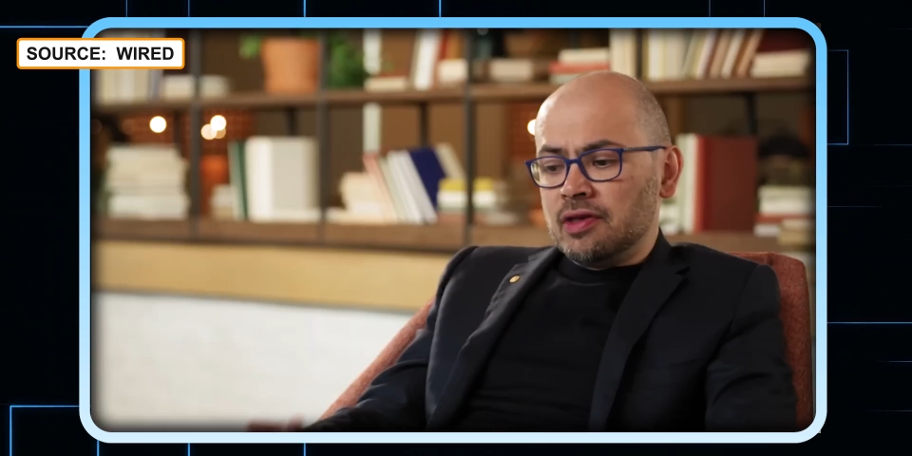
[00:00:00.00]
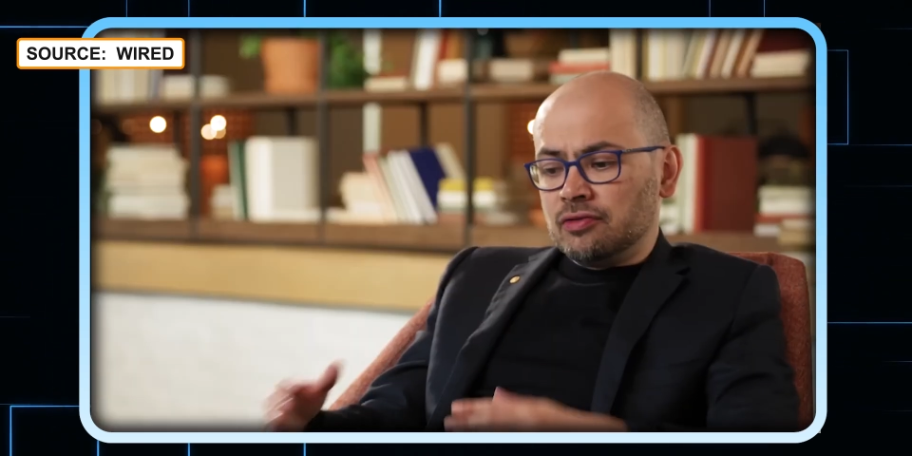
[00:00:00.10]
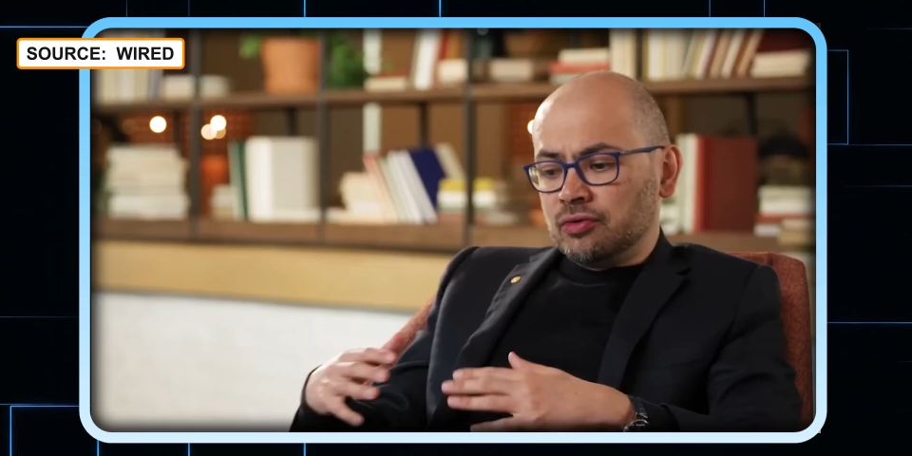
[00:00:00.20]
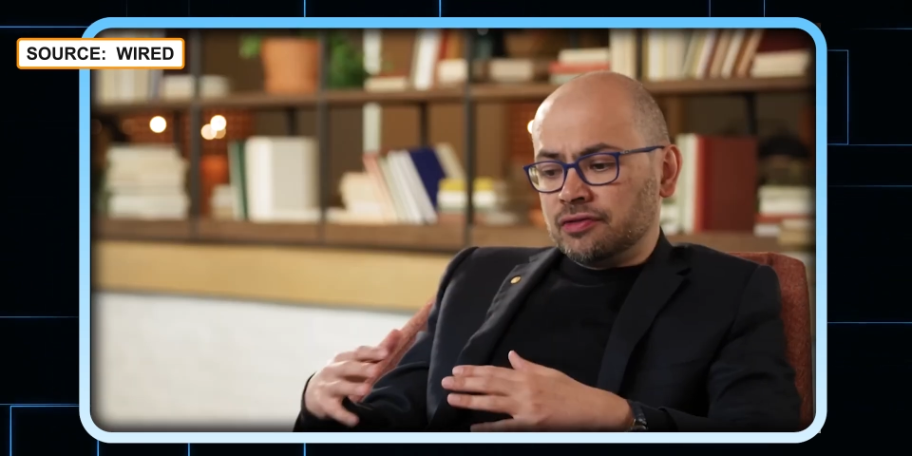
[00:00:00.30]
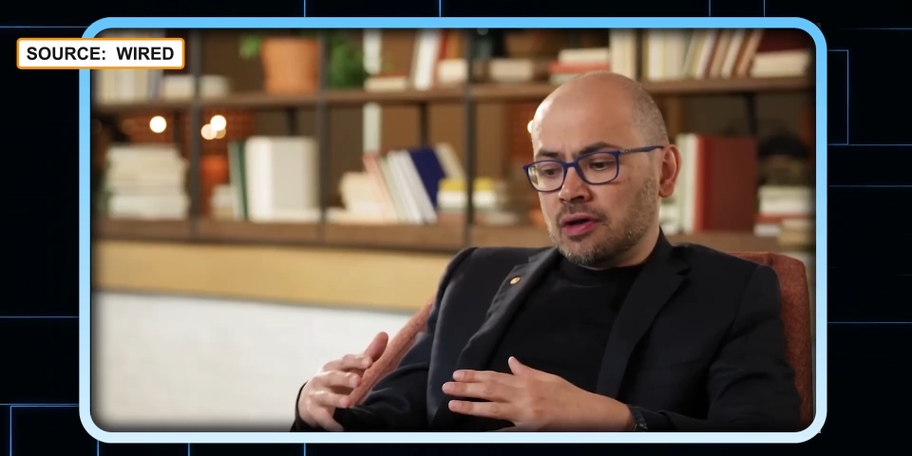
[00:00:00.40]
But
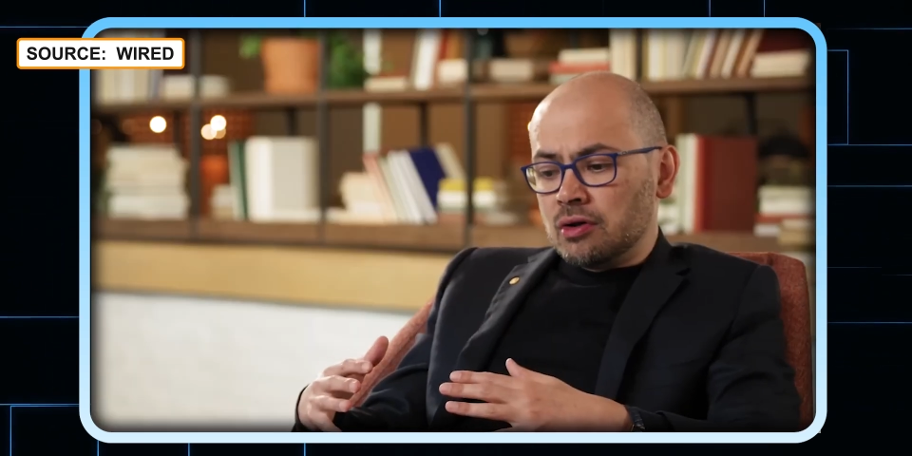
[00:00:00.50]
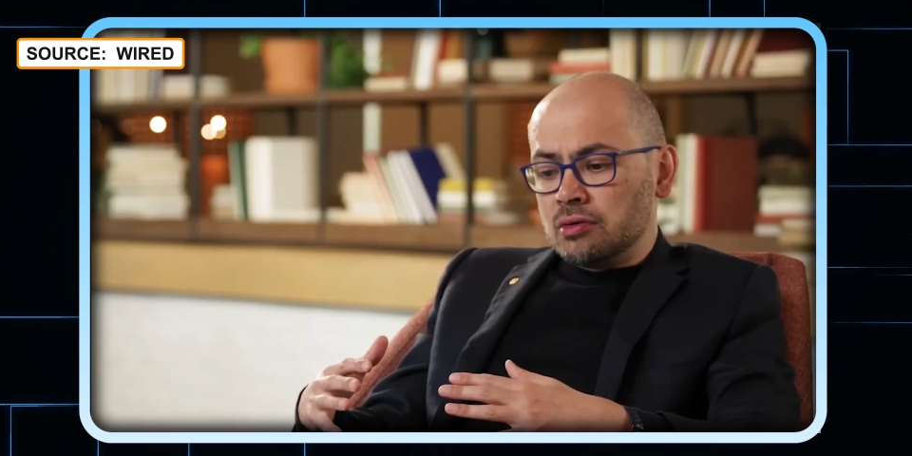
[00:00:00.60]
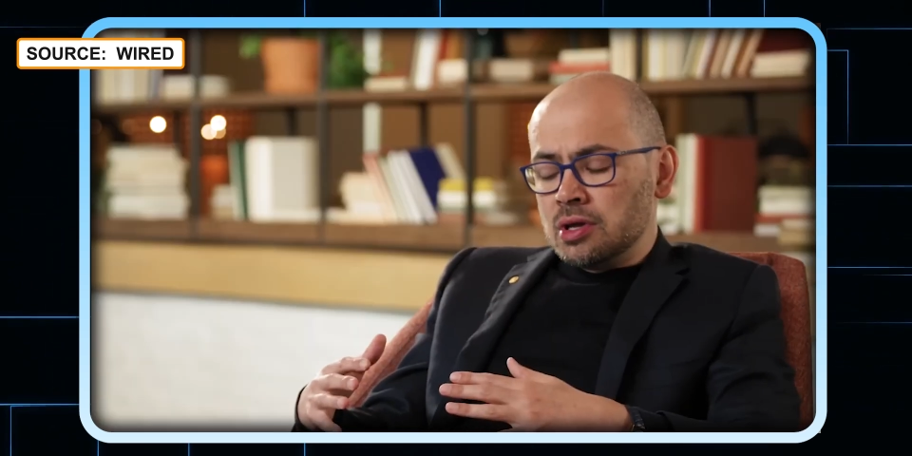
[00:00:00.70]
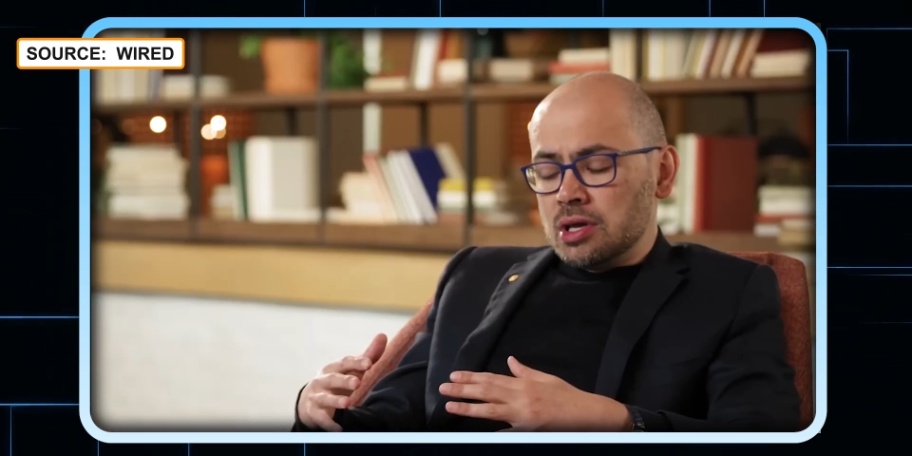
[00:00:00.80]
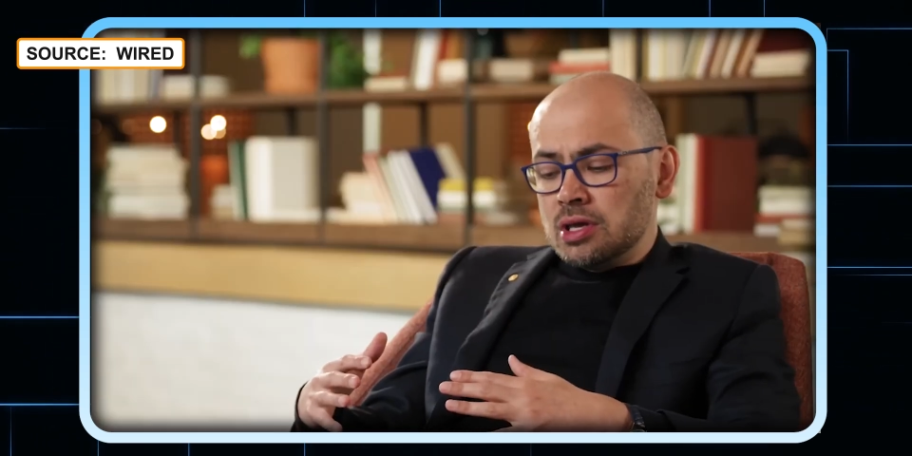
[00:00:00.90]
there's
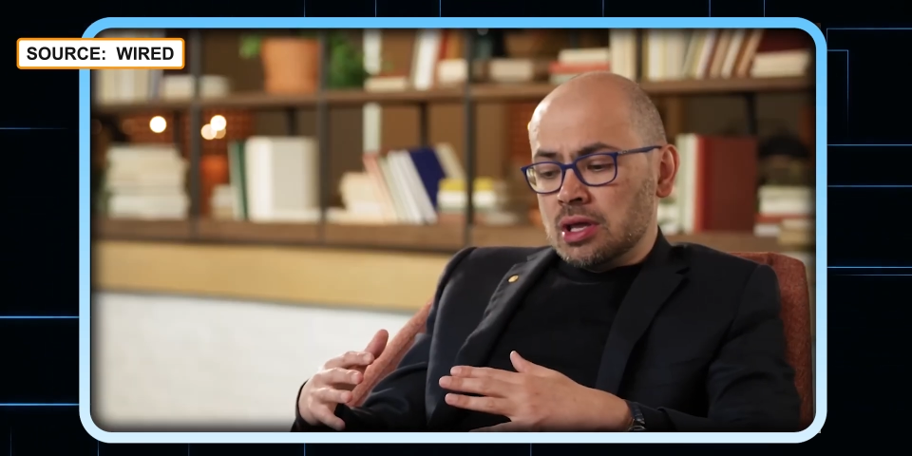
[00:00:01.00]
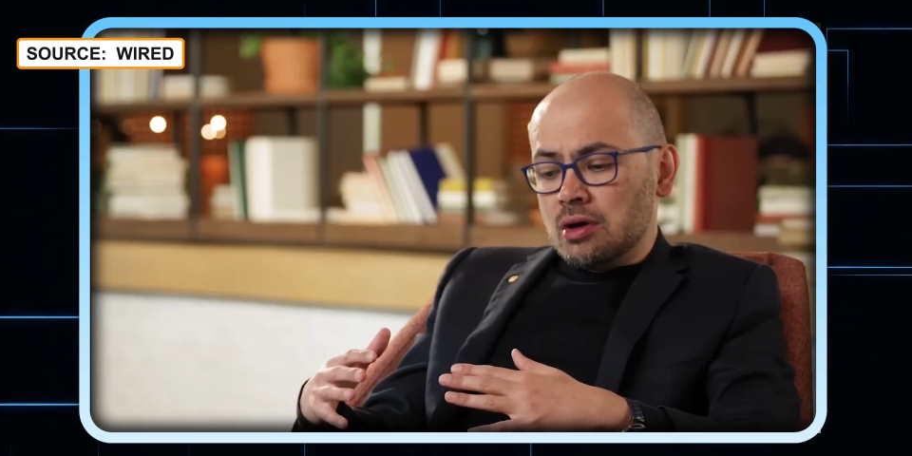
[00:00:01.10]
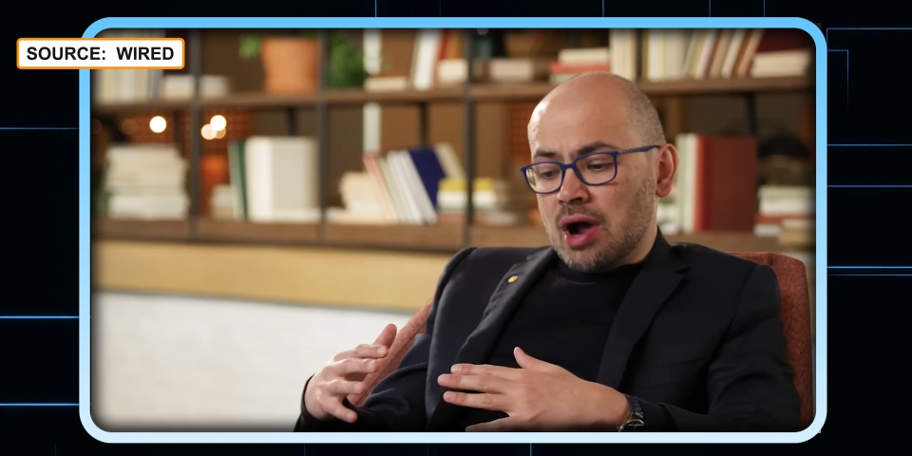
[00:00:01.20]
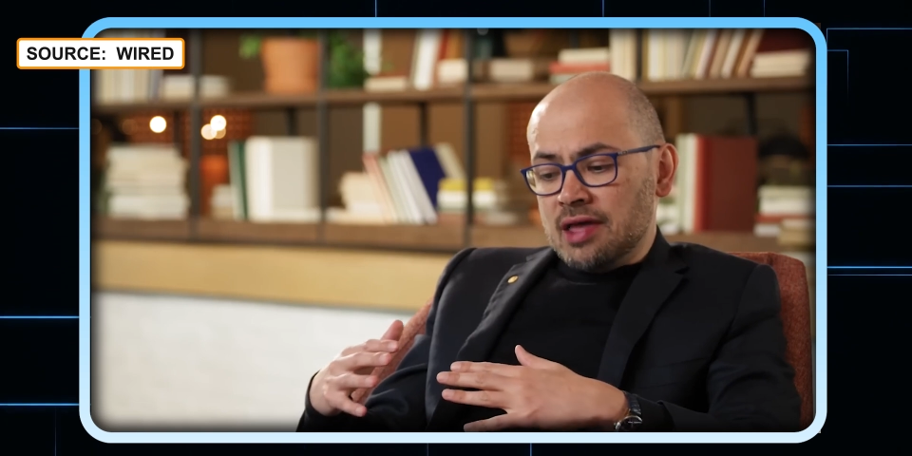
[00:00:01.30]
also, you know,